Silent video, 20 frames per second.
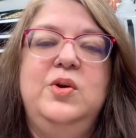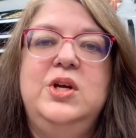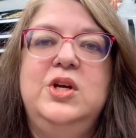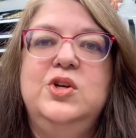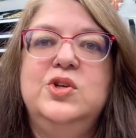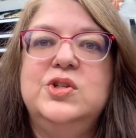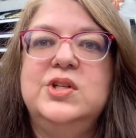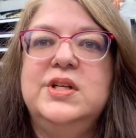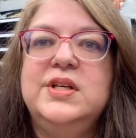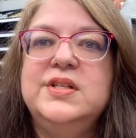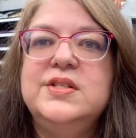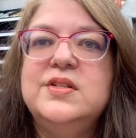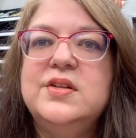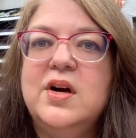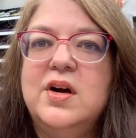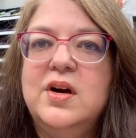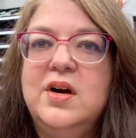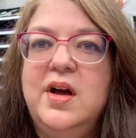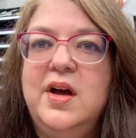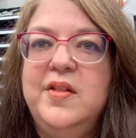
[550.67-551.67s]
usually
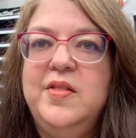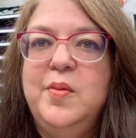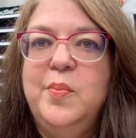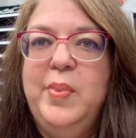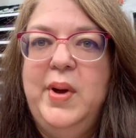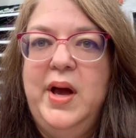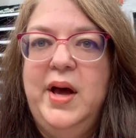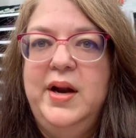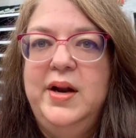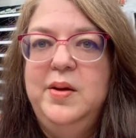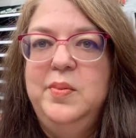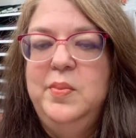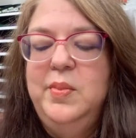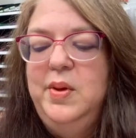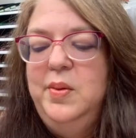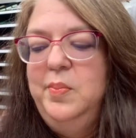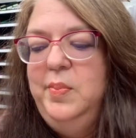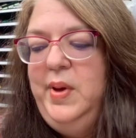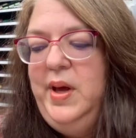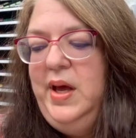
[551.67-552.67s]
start on the bottom,
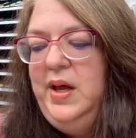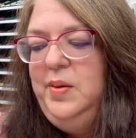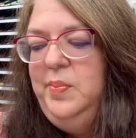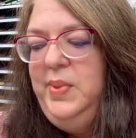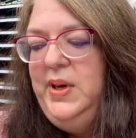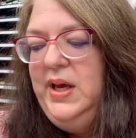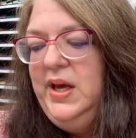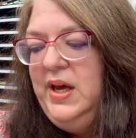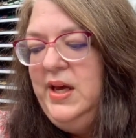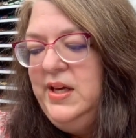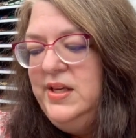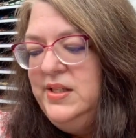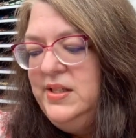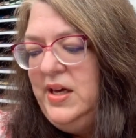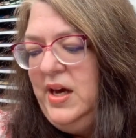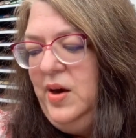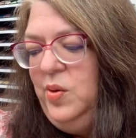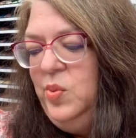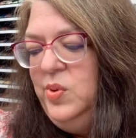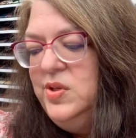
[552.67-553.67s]
but because
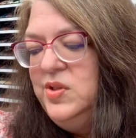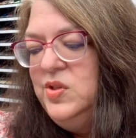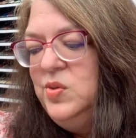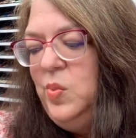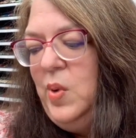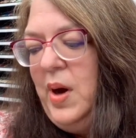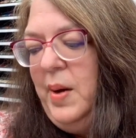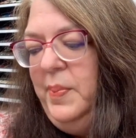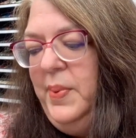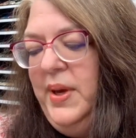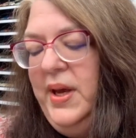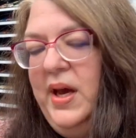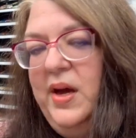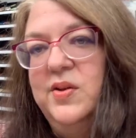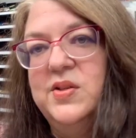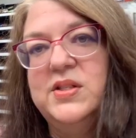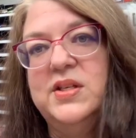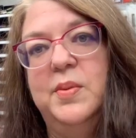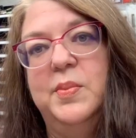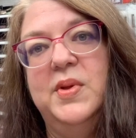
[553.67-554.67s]
I was swapping
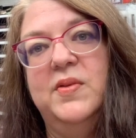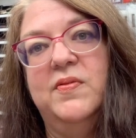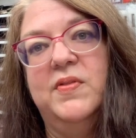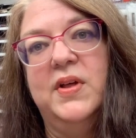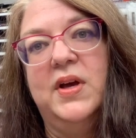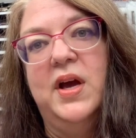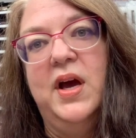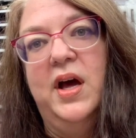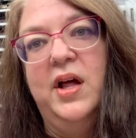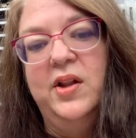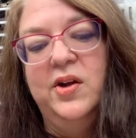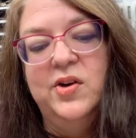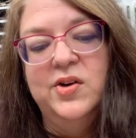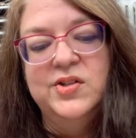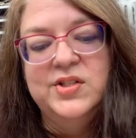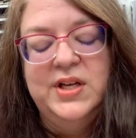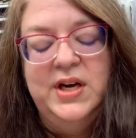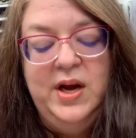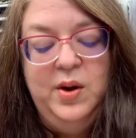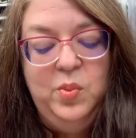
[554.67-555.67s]
out some of the
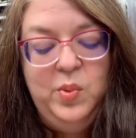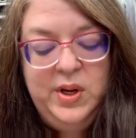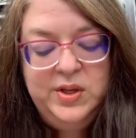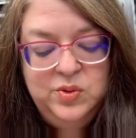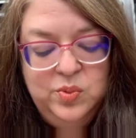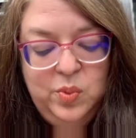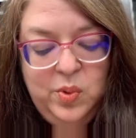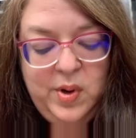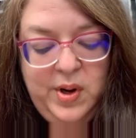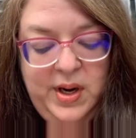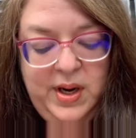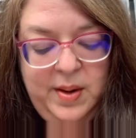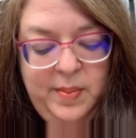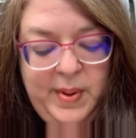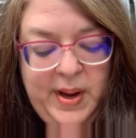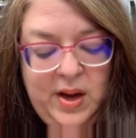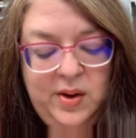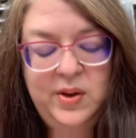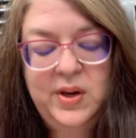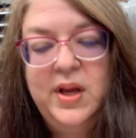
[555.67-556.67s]
colors and I was worried
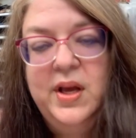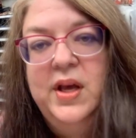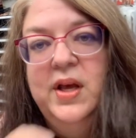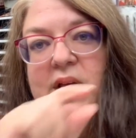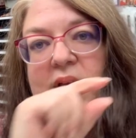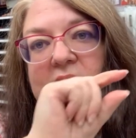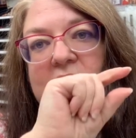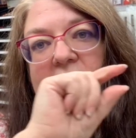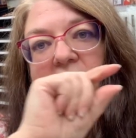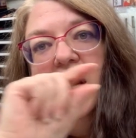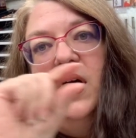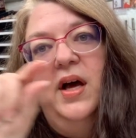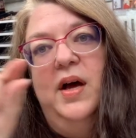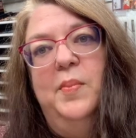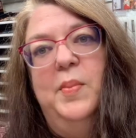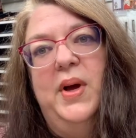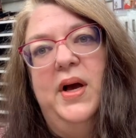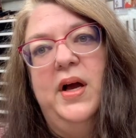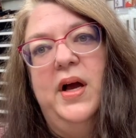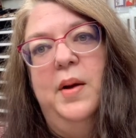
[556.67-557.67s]
about
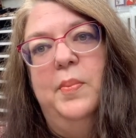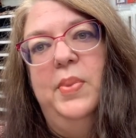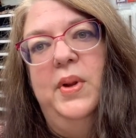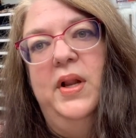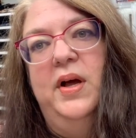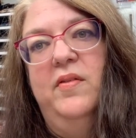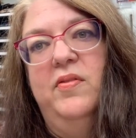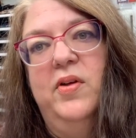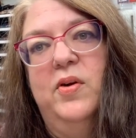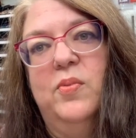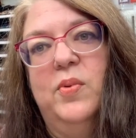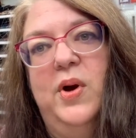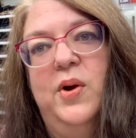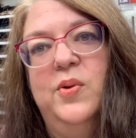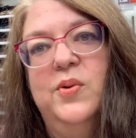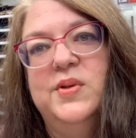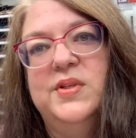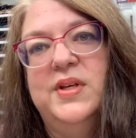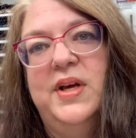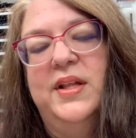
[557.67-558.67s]
a couple of the
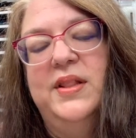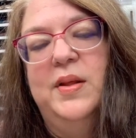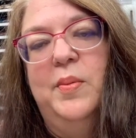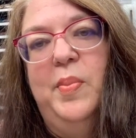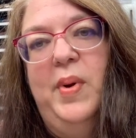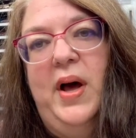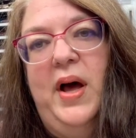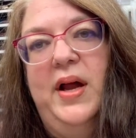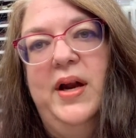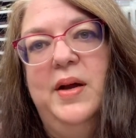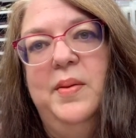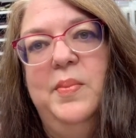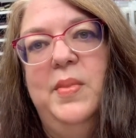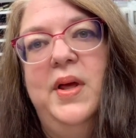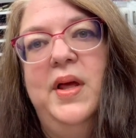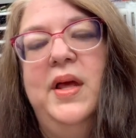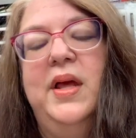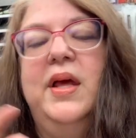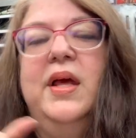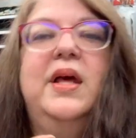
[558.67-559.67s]
rows at the bottom,
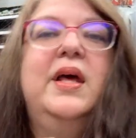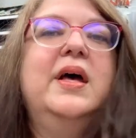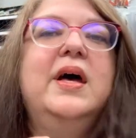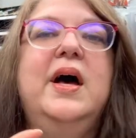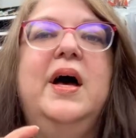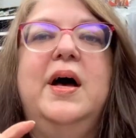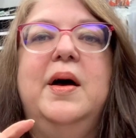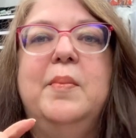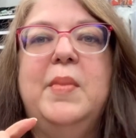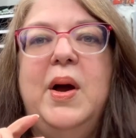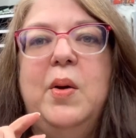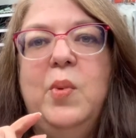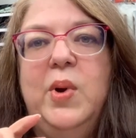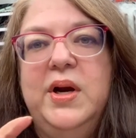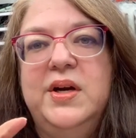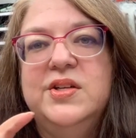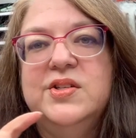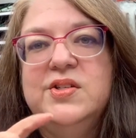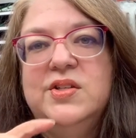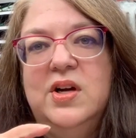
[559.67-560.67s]
I
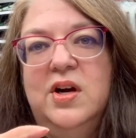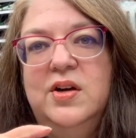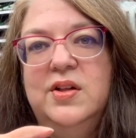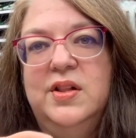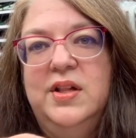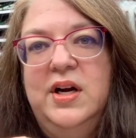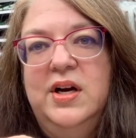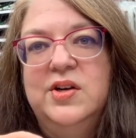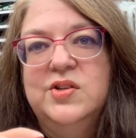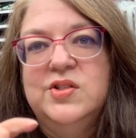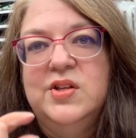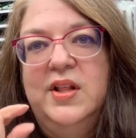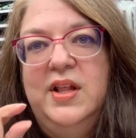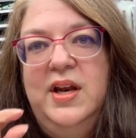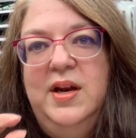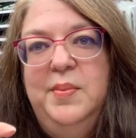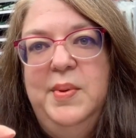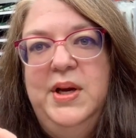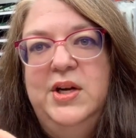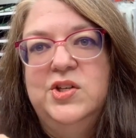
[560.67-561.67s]
wanted to start there so that
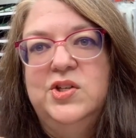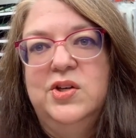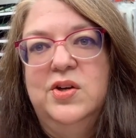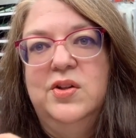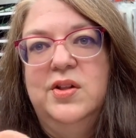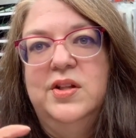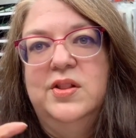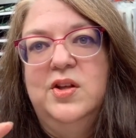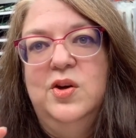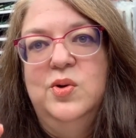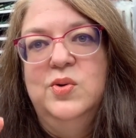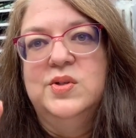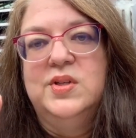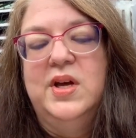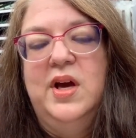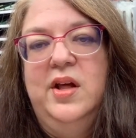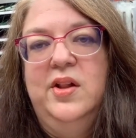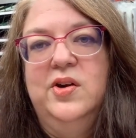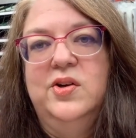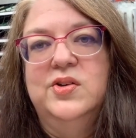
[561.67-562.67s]
I made sure that those
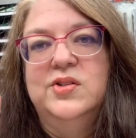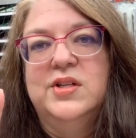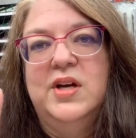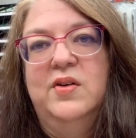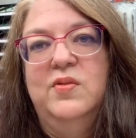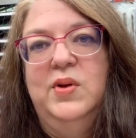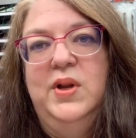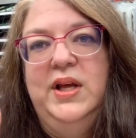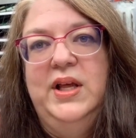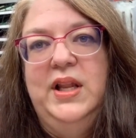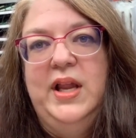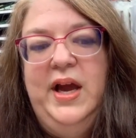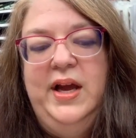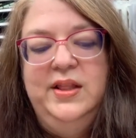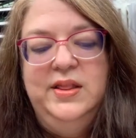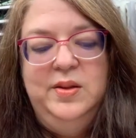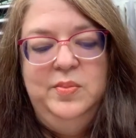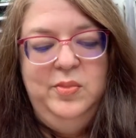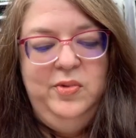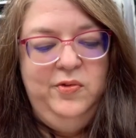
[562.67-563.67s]
colors, I really
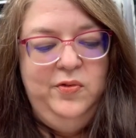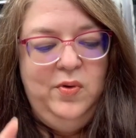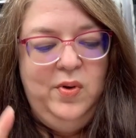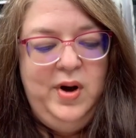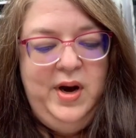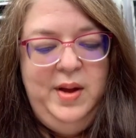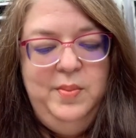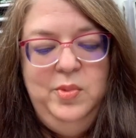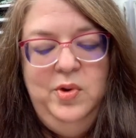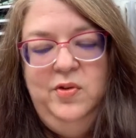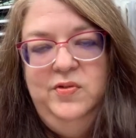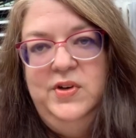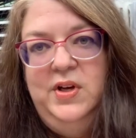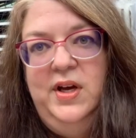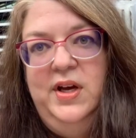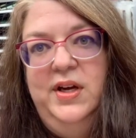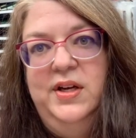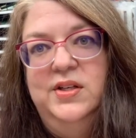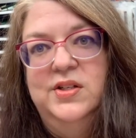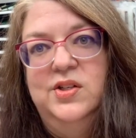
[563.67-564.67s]
liked them before I moved
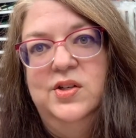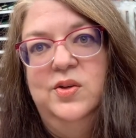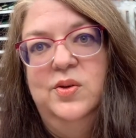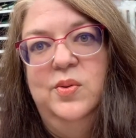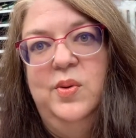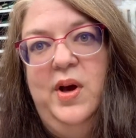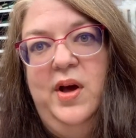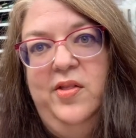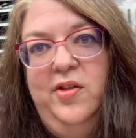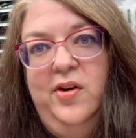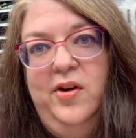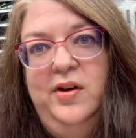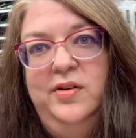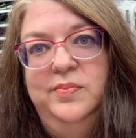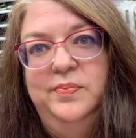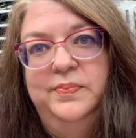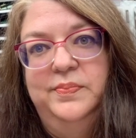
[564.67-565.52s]
on to other